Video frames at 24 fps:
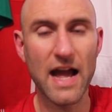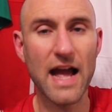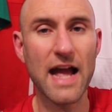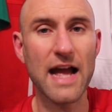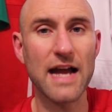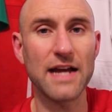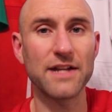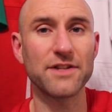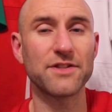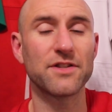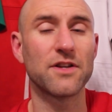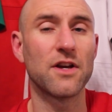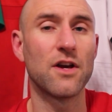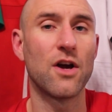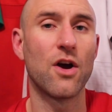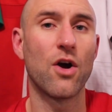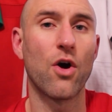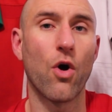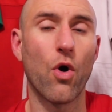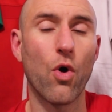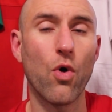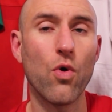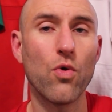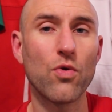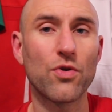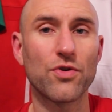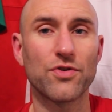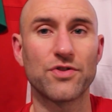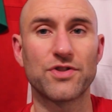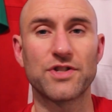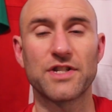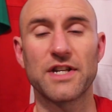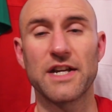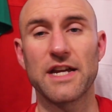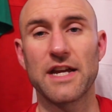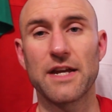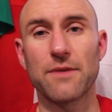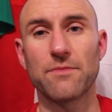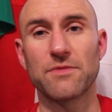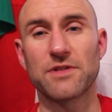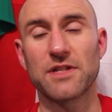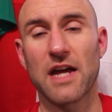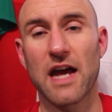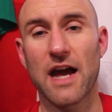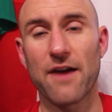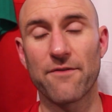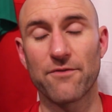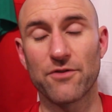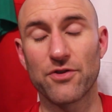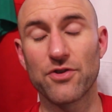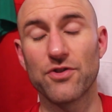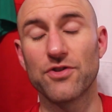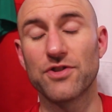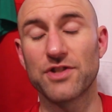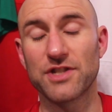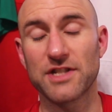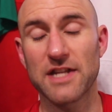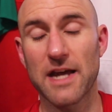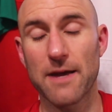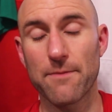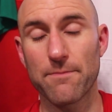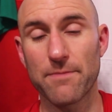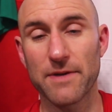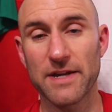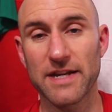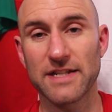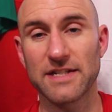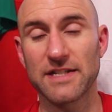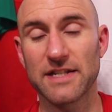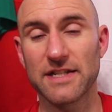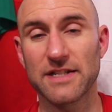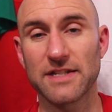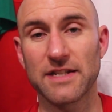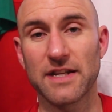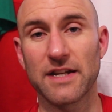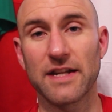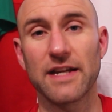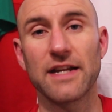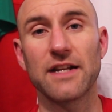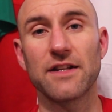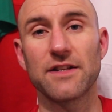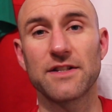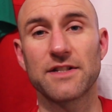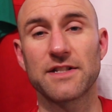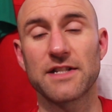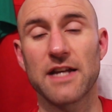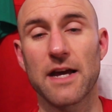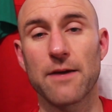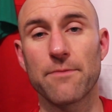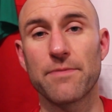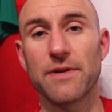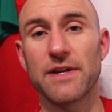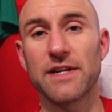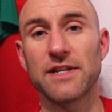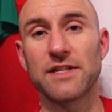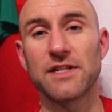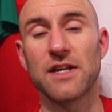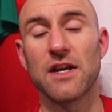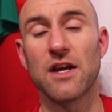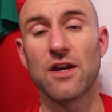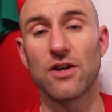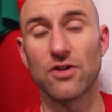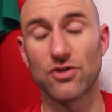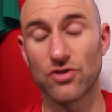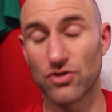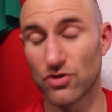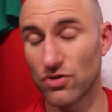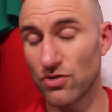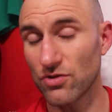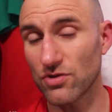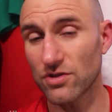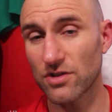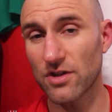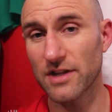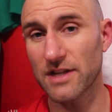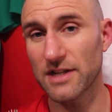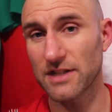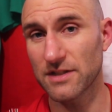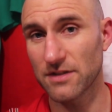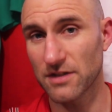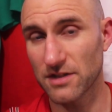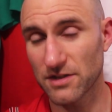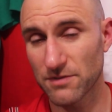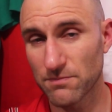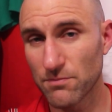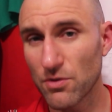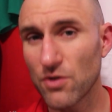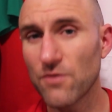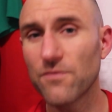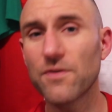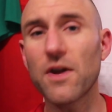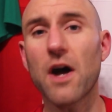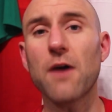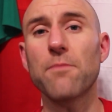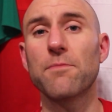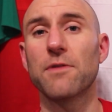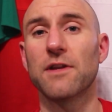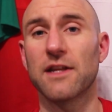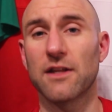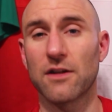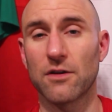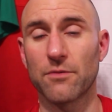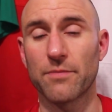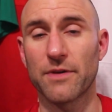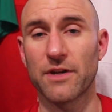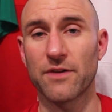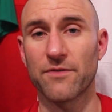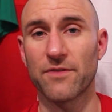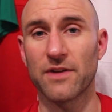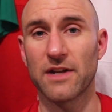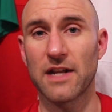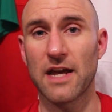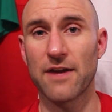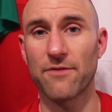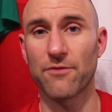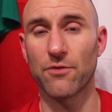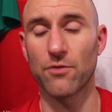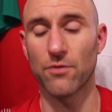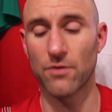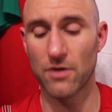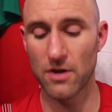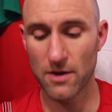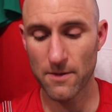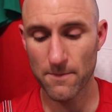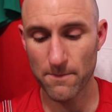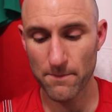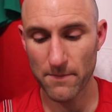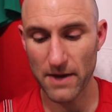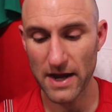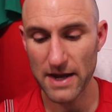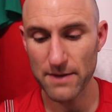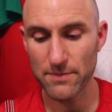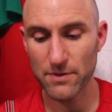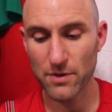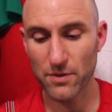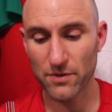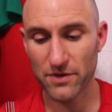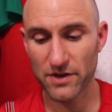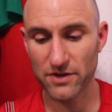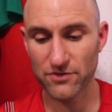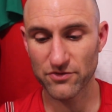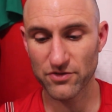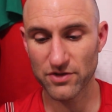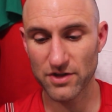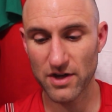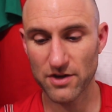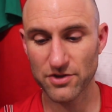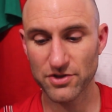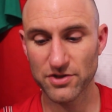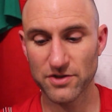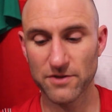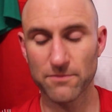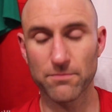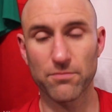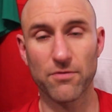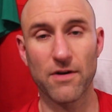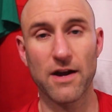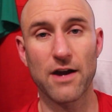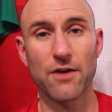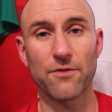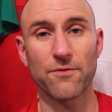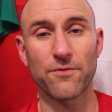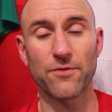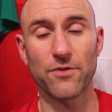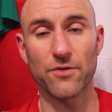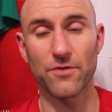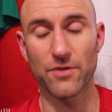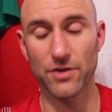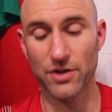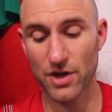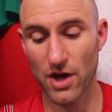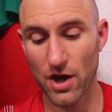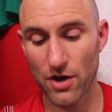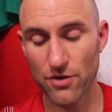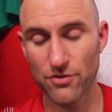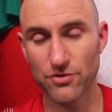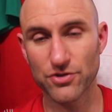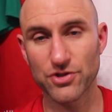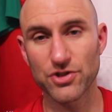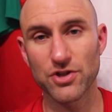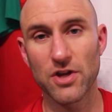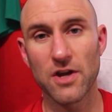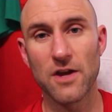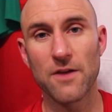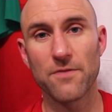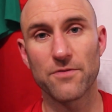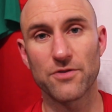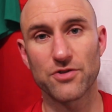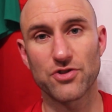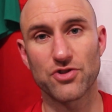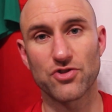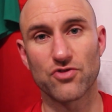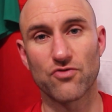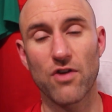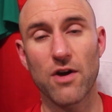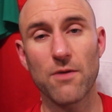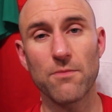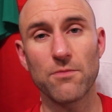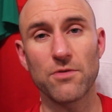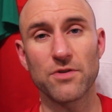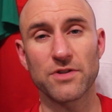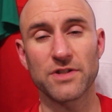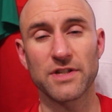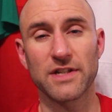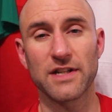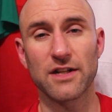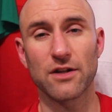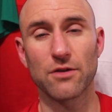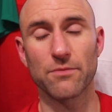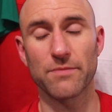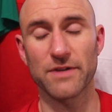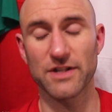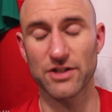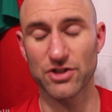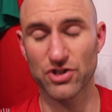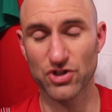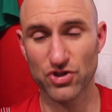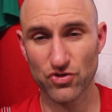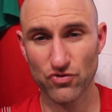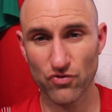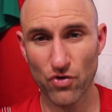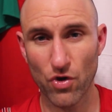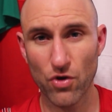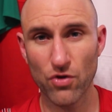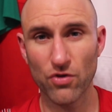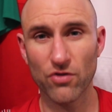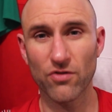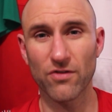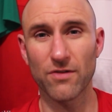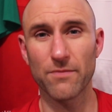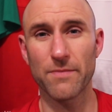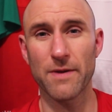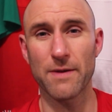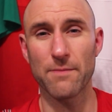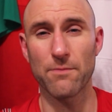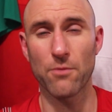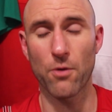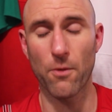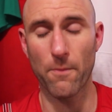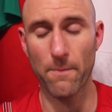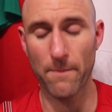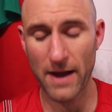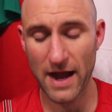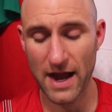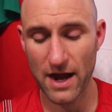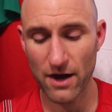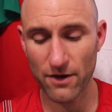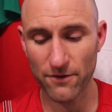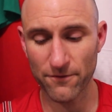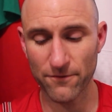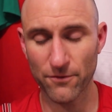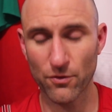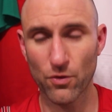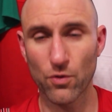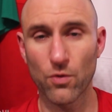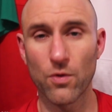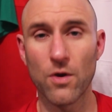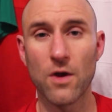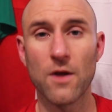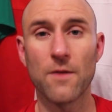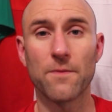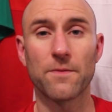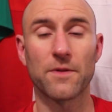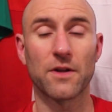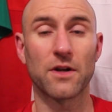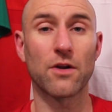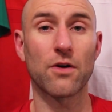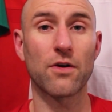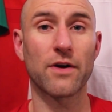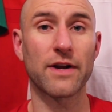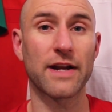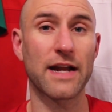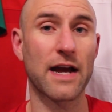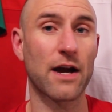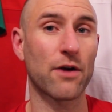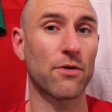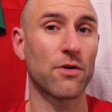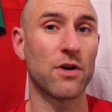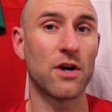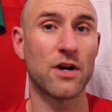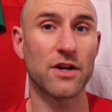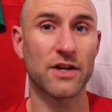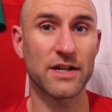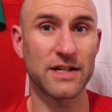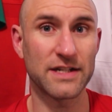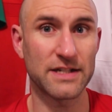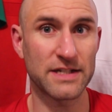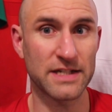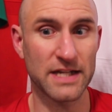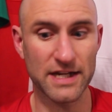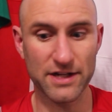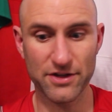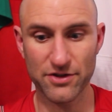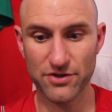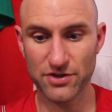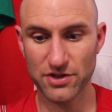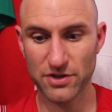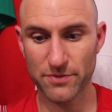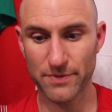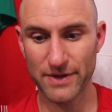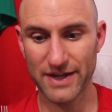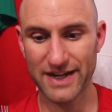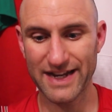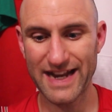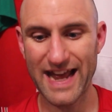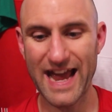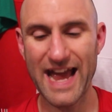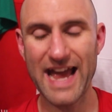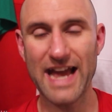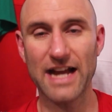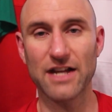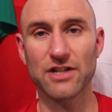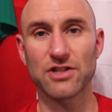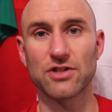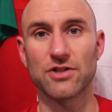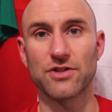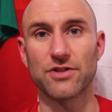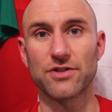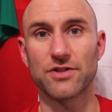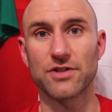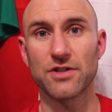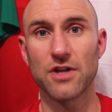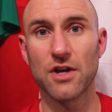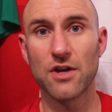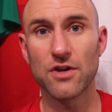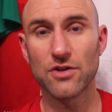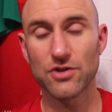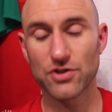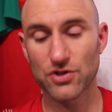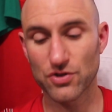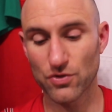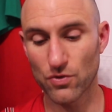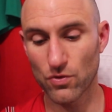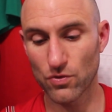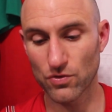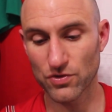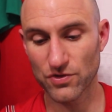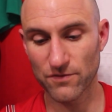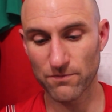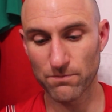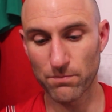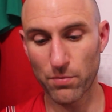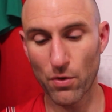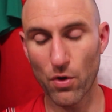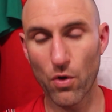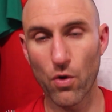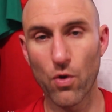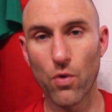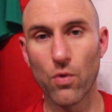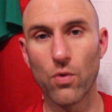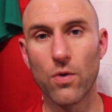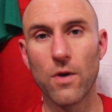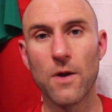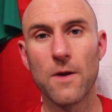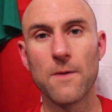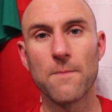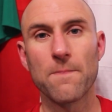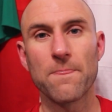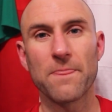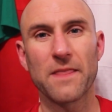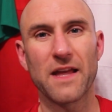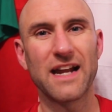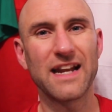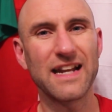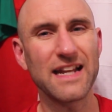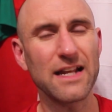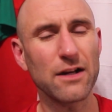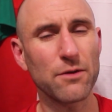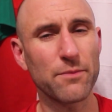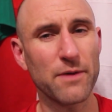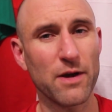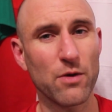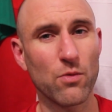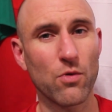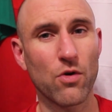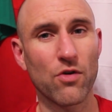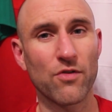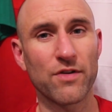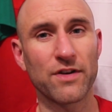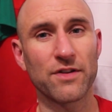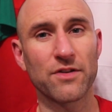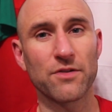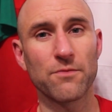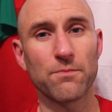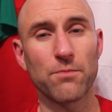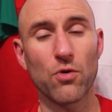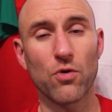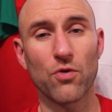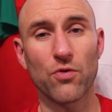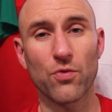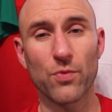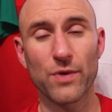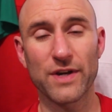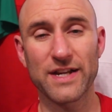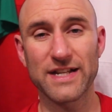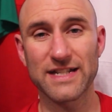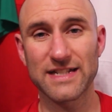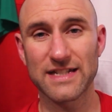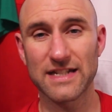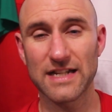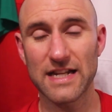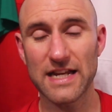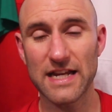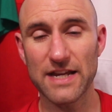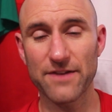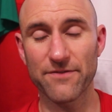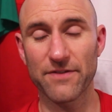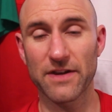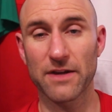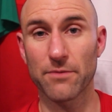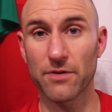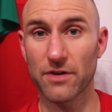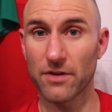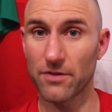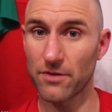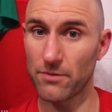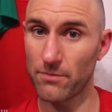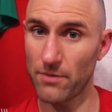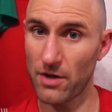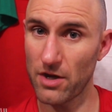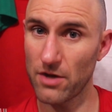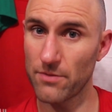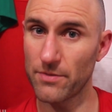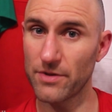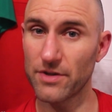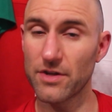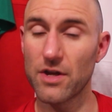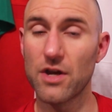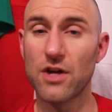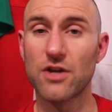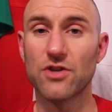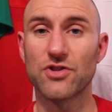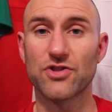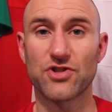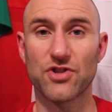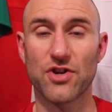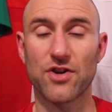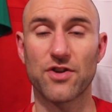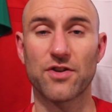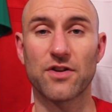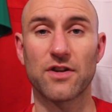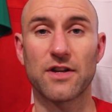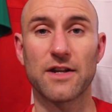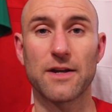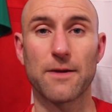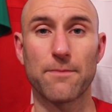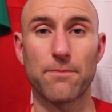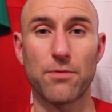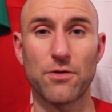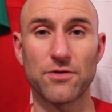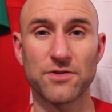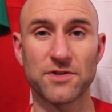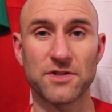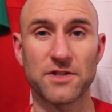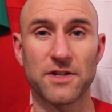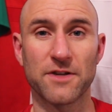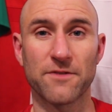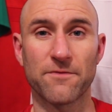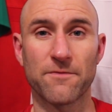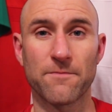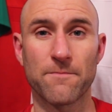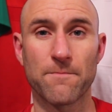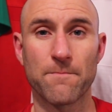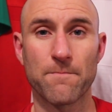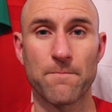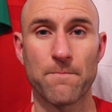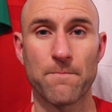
and all good teams have good set pieces and England's set piece has looked like it's, it's moved up a little bit of a level. Maybe with the introduction of Proudfoot, the coach, the scrum looks a little bit stronger, a bit more powerful. The line out continues to be an excellent source of ball. A little bit worrying that Borthwick is leaving, but at the moment, certainly a positive.